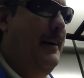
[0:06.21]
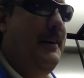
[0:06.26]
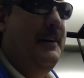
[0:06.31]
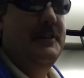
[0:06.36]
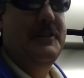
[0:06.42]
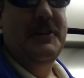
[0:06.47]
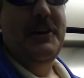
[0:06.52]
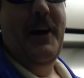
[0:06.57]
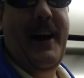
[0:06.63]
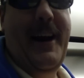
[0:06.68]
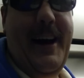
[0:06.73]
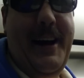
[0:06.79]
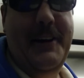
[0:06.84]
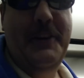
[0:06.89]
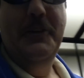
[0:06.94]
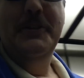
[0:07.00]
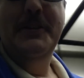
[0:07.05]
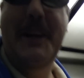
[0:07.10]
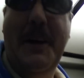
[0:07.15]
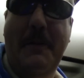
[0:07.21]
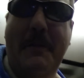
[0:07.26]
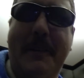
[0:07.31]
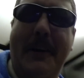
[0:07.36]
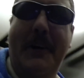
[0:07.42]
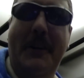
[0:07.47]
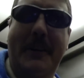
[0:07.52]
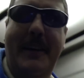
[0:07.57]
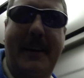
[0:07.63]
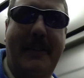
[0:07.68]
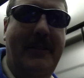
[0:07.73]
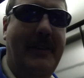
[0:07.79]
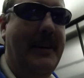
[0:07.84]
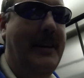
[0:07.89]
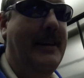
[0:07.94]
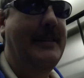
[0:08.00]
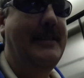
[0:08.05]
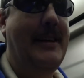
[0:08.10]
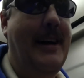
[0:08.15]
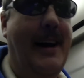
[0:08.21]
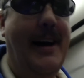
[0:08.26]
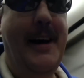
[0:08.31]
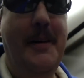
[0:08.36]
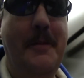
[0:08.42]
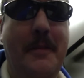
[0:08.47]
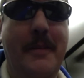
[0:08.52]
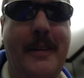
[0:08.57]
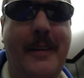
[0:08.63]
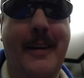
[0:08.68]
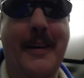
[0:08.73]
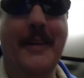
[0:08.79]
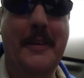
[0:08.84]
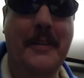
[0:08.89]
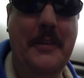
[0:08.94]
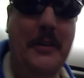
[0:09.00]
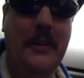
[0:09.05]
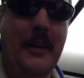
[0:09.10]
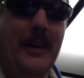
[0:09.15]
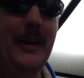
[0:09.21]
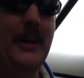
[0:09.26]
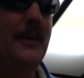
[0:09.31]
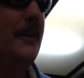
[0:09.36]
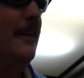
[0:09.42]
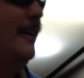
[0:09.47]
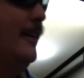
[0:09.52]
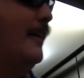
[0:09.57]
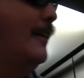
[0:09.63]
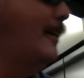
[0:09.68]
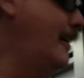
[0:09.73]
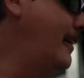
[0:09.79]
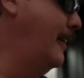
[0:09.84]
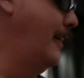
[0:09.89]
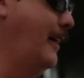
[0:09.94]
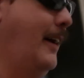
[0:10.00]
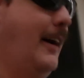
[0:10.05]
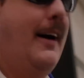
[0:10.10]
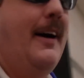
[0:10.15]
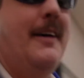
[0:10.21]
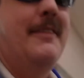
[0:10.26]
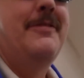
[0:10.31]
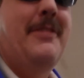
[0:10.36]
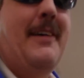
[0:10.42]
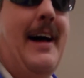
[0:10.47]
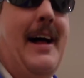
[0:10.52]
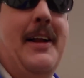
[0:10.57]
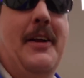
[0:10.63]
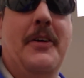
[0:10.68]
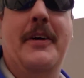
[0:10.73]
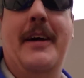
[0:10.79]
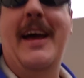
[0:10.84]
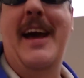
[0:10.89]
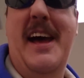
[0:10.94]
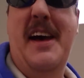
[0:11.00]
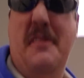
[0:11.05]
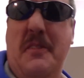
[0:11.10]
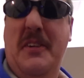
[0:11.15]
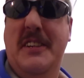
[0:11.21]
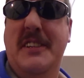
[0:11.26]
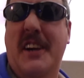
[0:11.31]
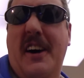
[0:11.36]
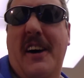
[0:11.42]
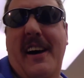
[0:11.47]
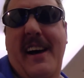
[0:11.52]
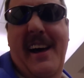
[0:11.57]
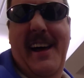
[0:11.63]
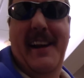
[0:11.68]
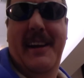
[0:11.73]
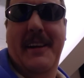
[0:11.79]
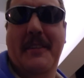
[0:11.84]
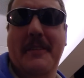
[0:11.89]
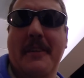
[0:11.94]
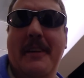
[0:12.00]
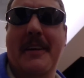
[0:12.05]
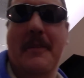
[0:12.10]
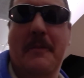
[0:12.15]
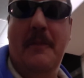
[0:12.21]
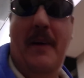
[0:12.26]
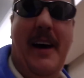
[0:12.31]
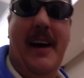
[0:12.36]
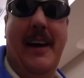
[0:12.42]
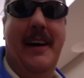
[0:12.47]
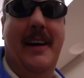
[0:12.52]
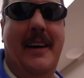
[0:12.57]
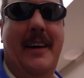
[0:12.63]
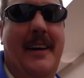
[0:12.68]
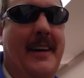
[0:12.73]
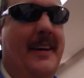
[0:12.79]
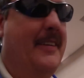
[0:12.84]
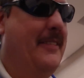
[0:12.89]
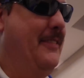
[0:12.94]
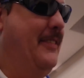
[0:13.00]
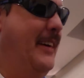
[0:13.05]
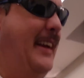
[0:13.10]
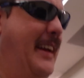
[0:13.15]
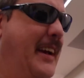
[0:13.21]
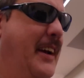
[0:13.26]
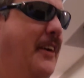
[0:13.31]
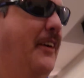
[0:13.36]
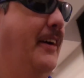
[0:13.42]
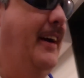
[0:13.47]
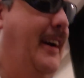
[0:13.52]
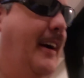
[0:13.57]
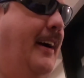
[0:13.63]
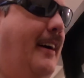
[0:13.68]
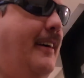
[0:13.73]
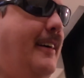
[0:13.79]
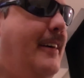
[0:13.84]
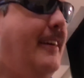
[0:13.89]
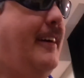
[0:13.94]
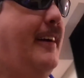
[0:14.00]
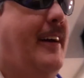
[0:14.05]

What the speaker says: Just thought I'd do something a little different this time. I'm going to do a little follow cam, which I'll edit in my video here.